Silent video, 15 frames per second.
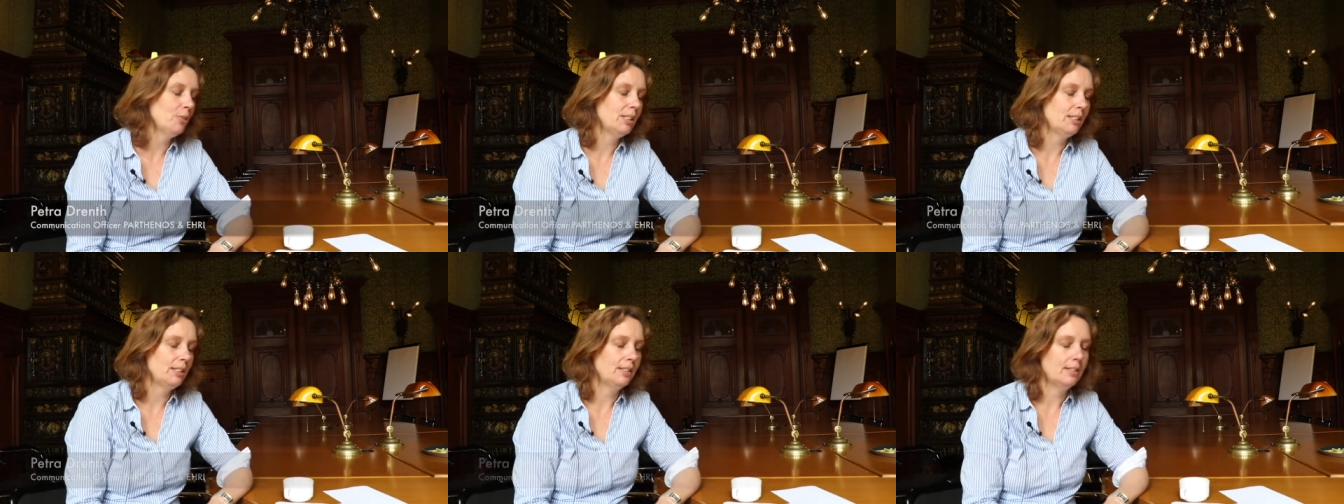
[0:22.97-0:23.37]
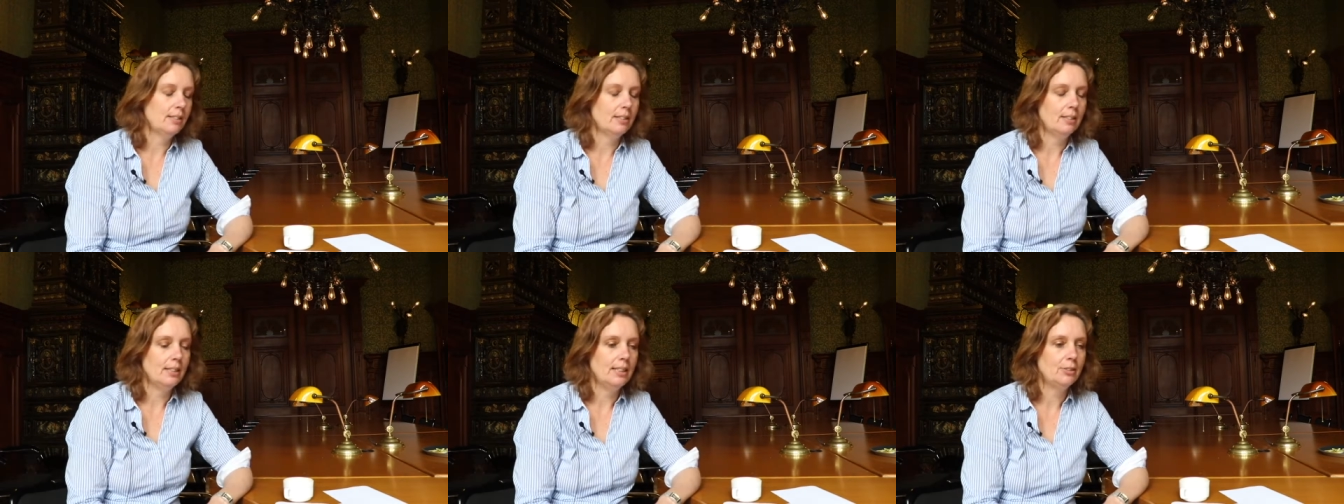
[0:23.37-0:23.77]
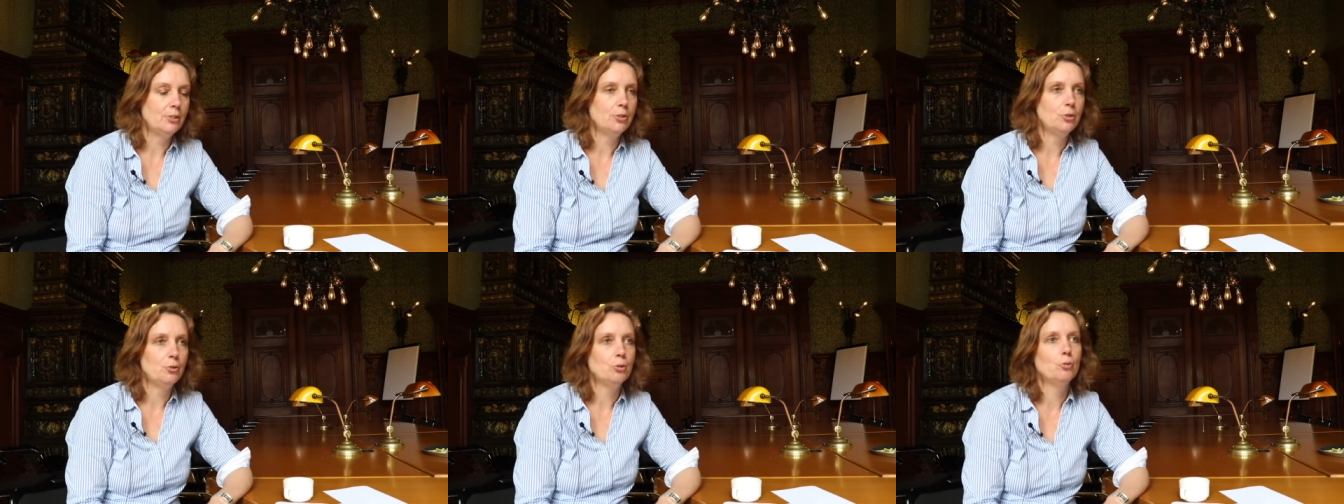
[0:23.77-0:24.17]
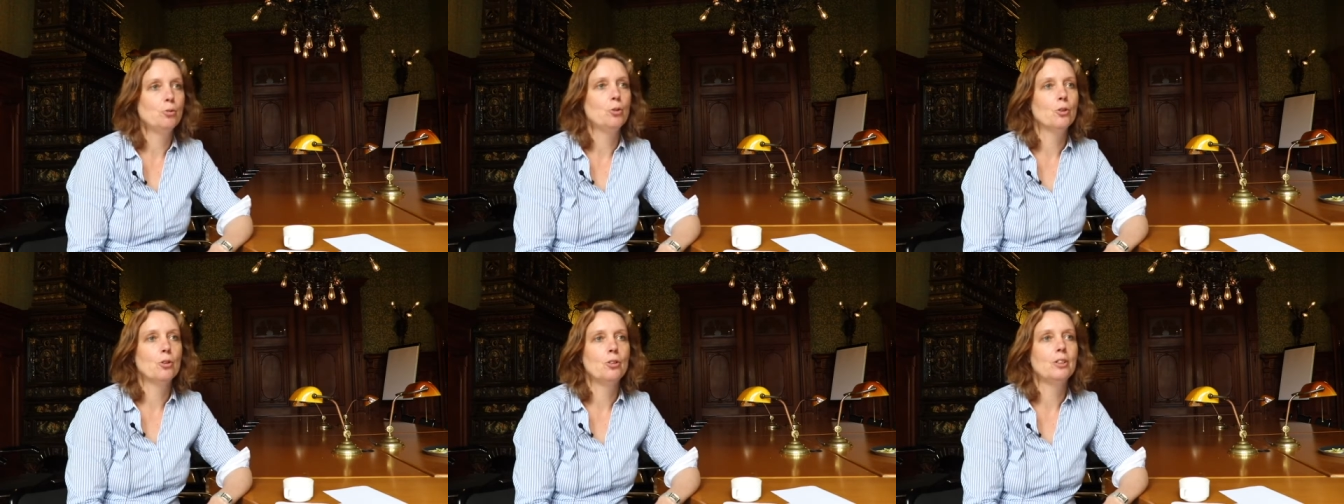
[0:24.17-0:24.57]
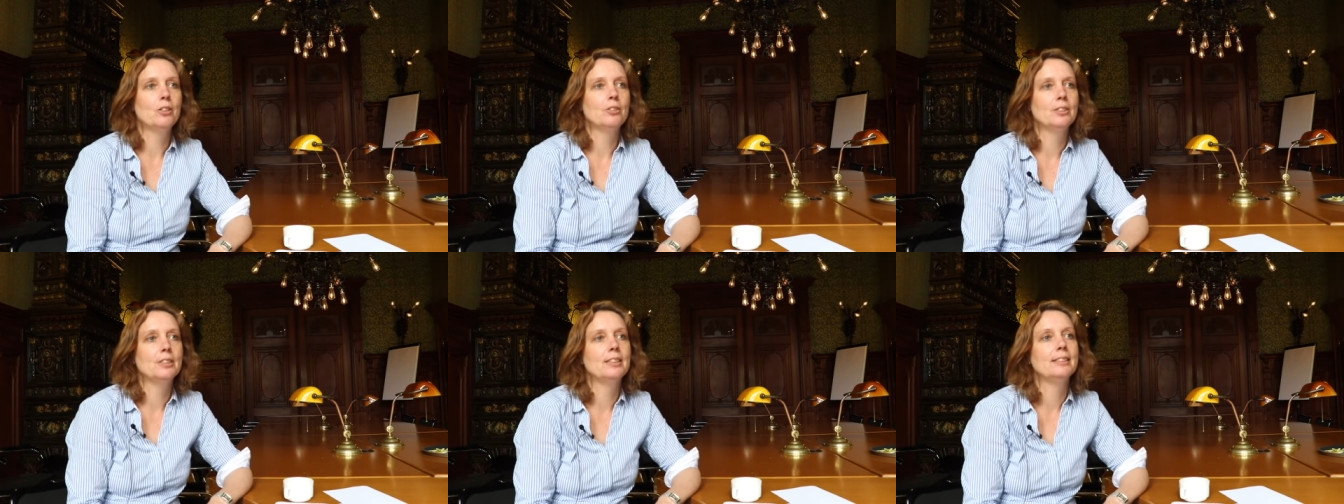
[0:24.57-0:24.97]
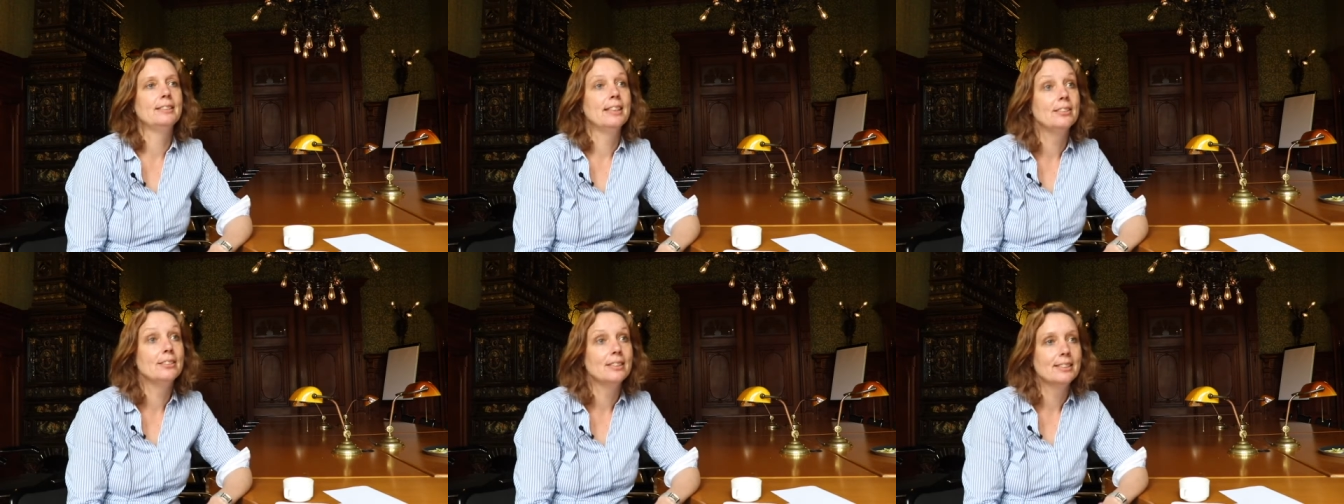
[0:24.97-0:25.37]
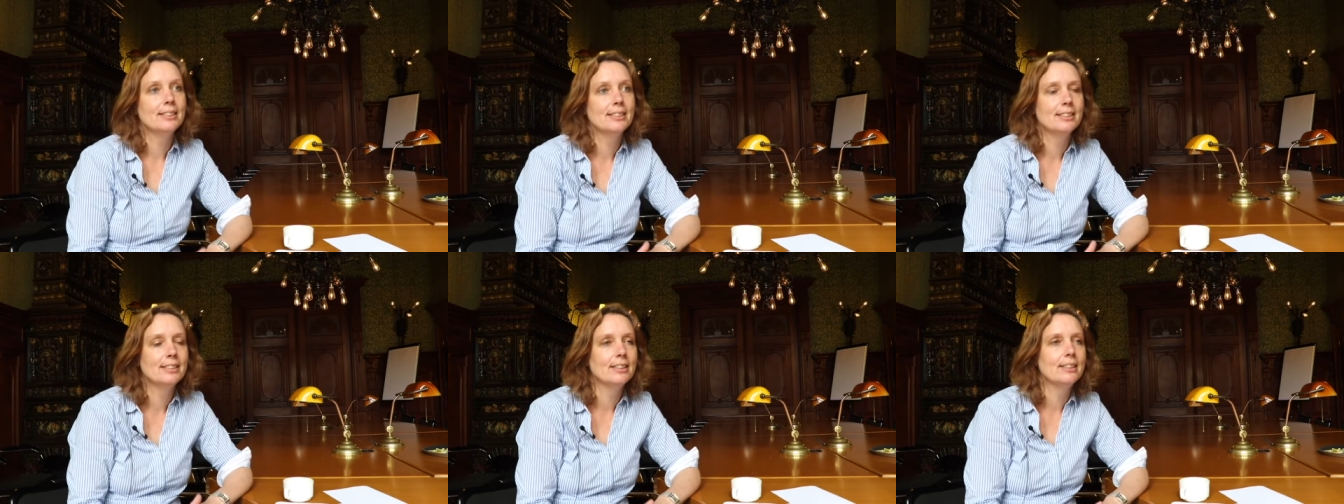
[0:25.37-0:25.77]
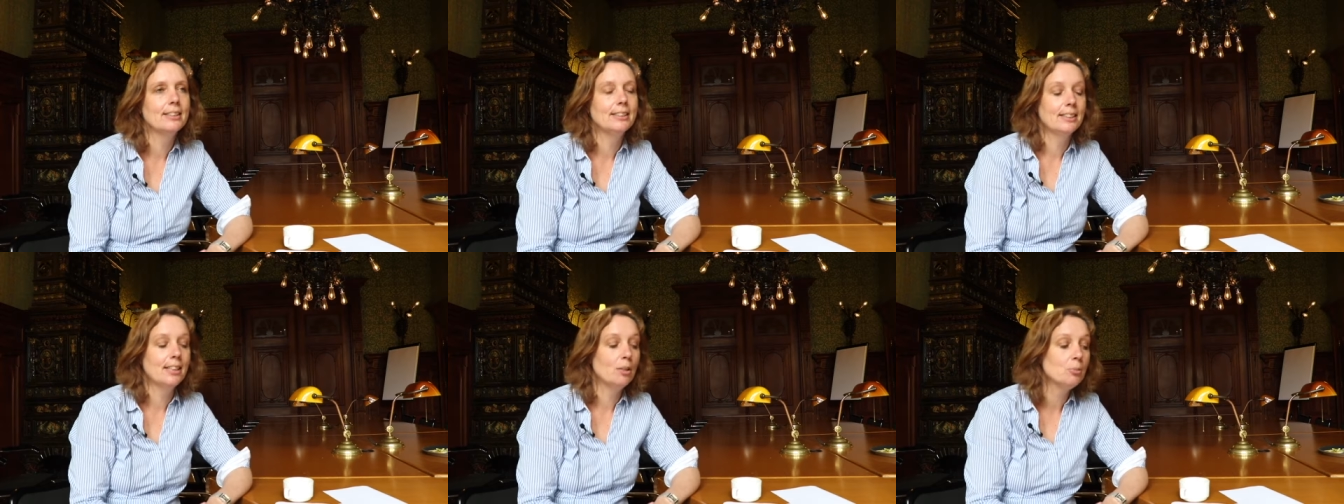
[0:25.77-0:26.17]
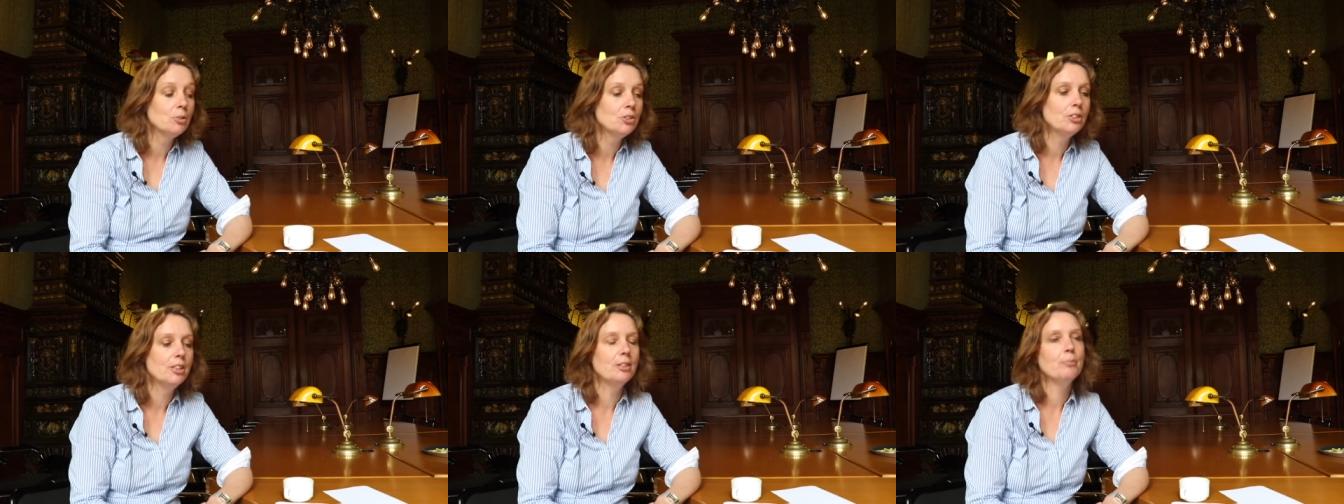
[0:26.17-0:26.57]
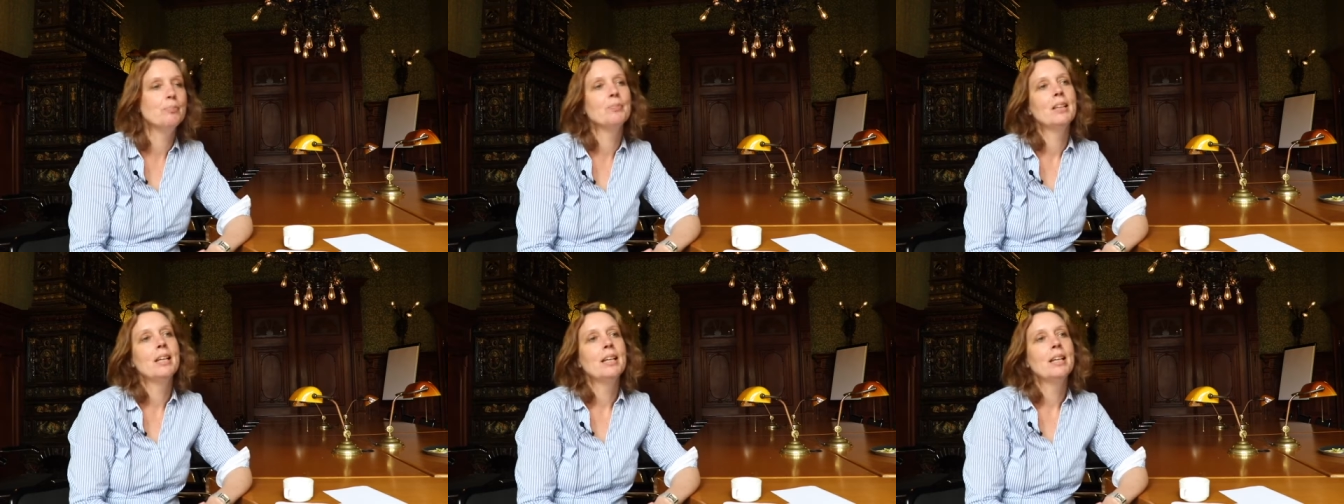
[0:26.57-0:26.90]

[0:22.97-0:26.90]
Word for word: which is the Institute for War, Holocaust and Genocide Studies in Amsterdam.